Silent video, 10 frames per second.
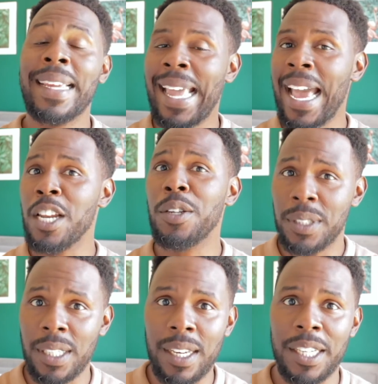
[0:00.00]
Can you
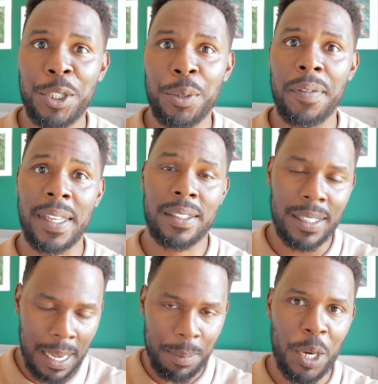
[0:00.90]
see an issue of this?
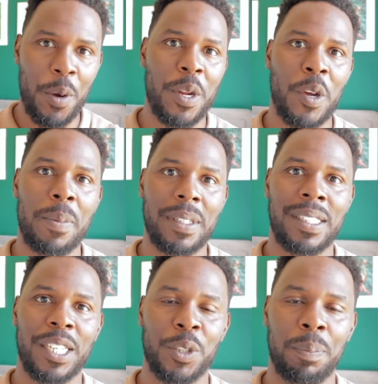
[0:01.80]
Let me know in the comment
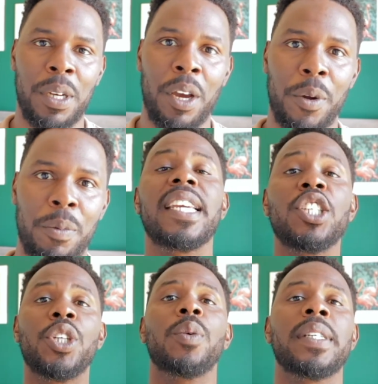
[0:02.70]
section below. The
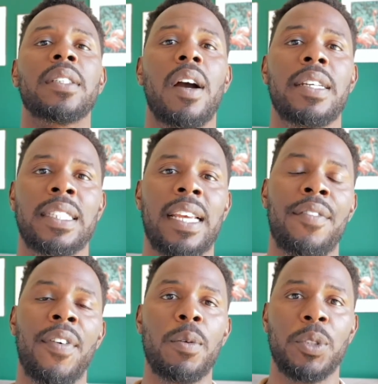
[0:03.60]
issue is, guys, is that
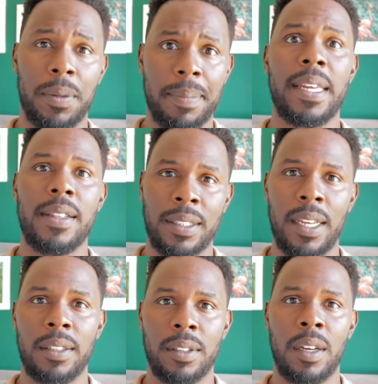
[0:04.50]
if I was to meet the
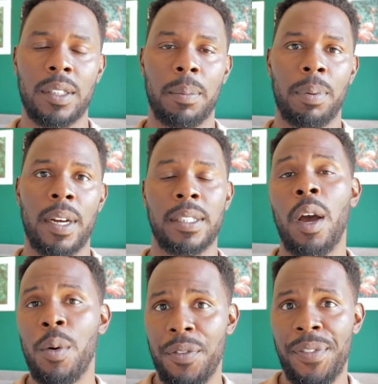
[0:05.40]
seller's asking price,
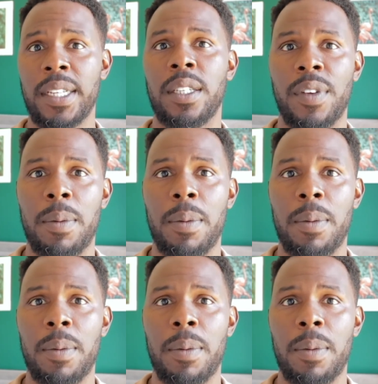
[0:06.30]
I would effectively